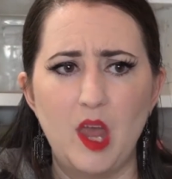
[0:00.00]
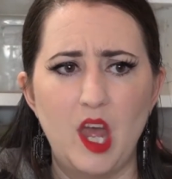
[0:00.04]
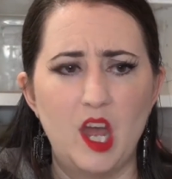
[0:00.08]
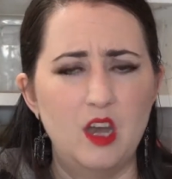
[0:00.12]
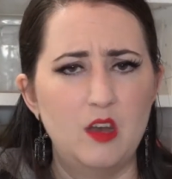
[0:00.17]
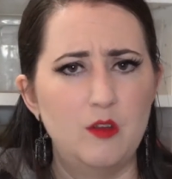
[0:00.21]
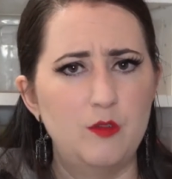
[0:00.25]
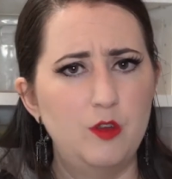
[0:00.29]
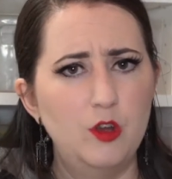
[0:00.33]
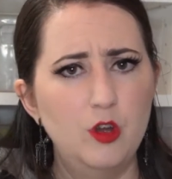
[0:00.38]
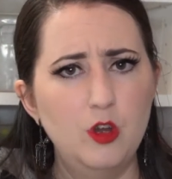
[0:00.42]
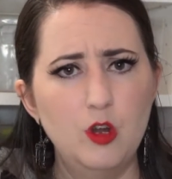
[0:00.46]

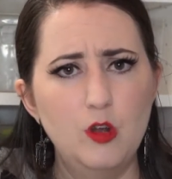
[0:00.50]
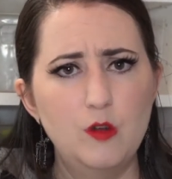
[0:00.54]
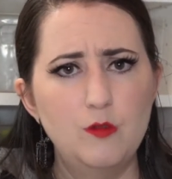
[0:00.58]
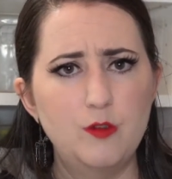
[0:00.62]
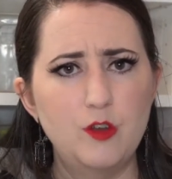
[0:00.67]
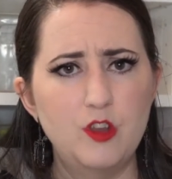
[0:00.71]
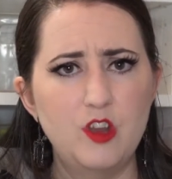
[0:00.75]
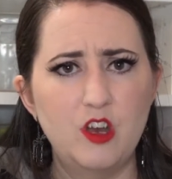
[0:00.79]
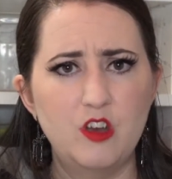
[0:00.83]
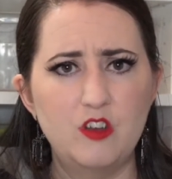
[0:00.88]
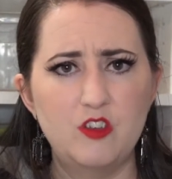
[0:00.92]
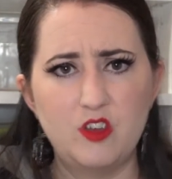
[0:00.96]
And if you're
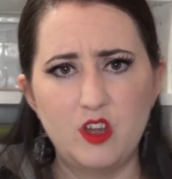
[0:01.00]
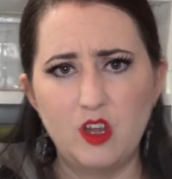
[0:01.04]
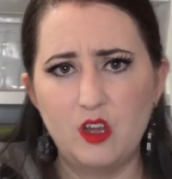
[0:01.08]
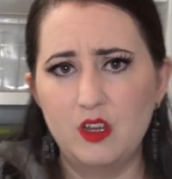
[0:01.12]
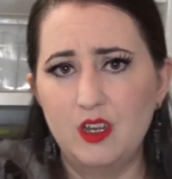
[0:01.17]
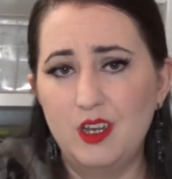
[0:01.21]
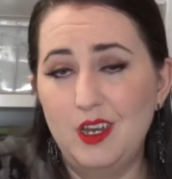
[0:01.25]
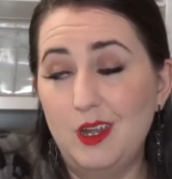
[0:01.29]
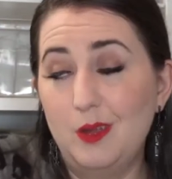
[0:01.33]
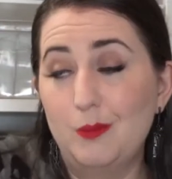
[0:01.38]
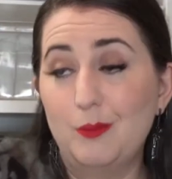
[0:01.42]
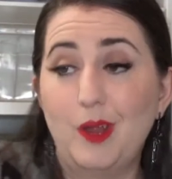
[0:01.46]
over there
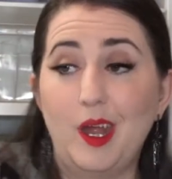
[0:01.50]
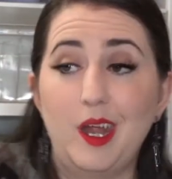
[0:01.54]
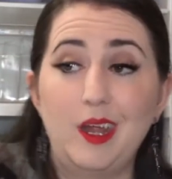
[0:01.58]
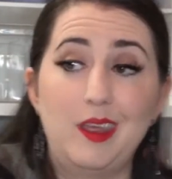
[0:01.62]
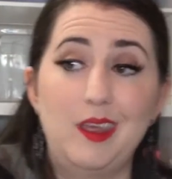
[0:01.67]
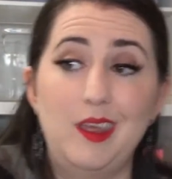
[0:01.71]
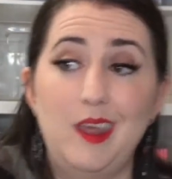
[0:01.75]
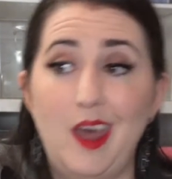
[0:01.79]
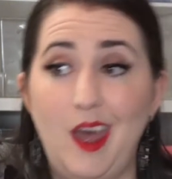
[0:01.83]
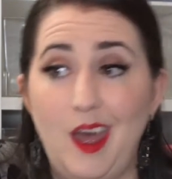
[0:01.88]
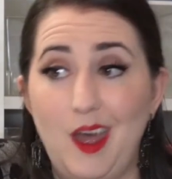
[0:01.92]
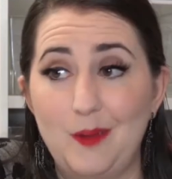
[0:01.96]
telling him,
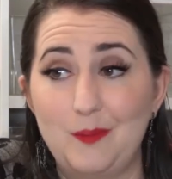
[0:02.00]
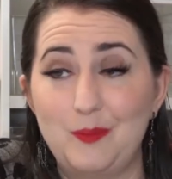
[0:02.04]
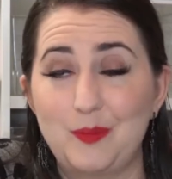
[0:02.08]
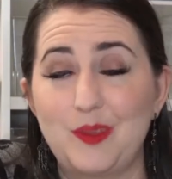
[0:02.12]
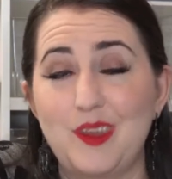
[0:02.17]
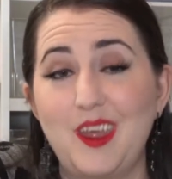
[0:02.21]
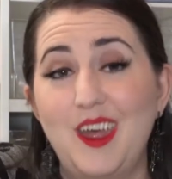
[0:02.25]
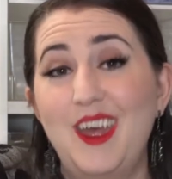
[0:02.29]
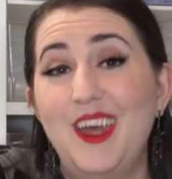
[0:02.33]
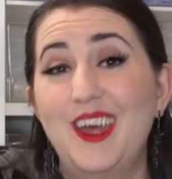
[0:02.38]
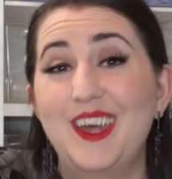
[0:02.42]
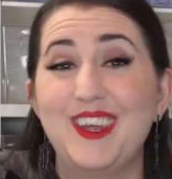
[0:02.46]
like, yeah,
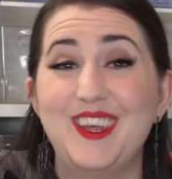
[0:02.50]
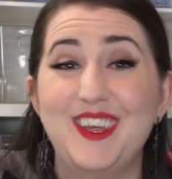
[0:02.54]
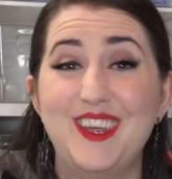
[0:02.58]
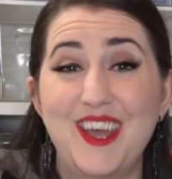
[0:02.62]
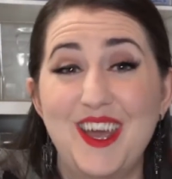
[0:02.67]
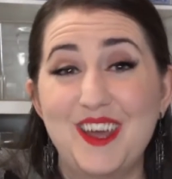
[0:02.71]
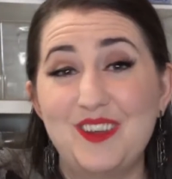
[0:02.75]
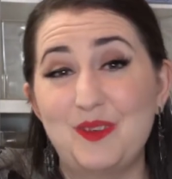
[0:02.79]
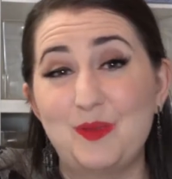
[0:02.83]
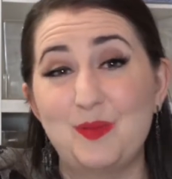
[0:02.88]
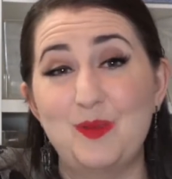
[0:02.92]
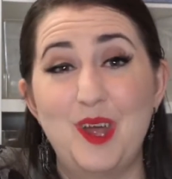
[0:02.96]

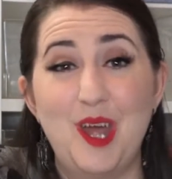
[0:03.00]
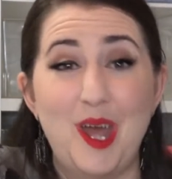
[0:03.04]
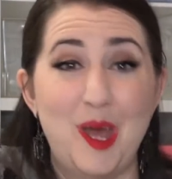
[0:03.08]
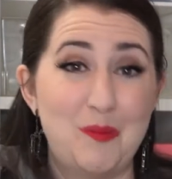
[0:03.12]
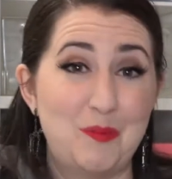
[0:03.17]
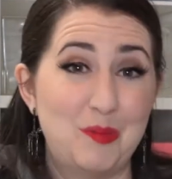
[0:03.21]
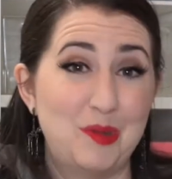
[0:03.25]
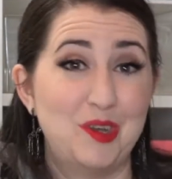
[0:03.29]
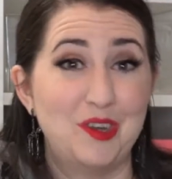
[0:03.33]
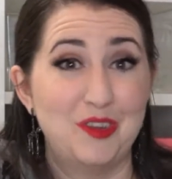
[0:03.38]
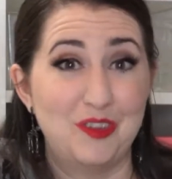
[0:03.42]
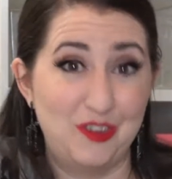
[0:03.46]
guess what
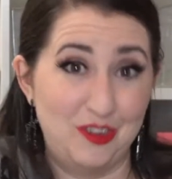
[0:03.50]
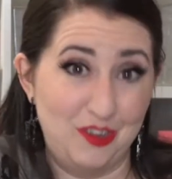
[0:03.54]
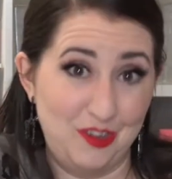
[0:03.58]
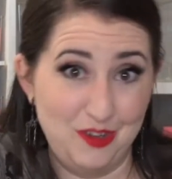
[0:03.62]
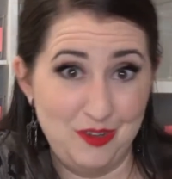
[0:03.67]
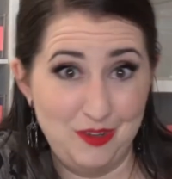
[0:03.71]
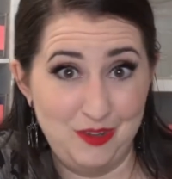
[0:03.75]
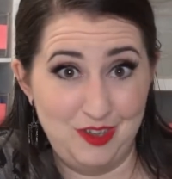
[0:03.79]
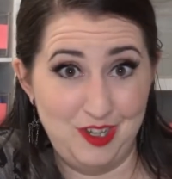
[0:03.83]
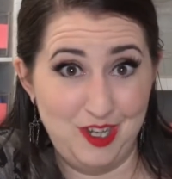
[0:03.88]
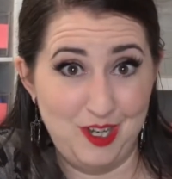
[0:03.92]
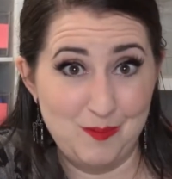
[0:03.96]
happened to
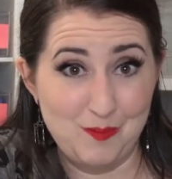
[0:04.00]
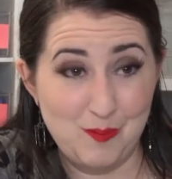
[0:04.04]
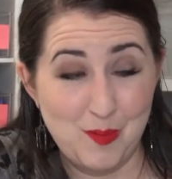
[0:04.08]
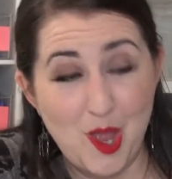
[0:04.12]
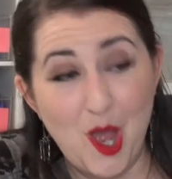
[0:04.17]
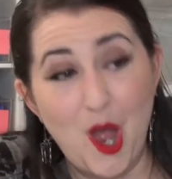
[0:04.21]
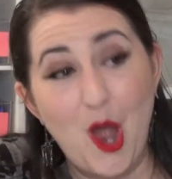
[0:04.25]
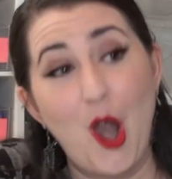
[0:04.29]
Susie?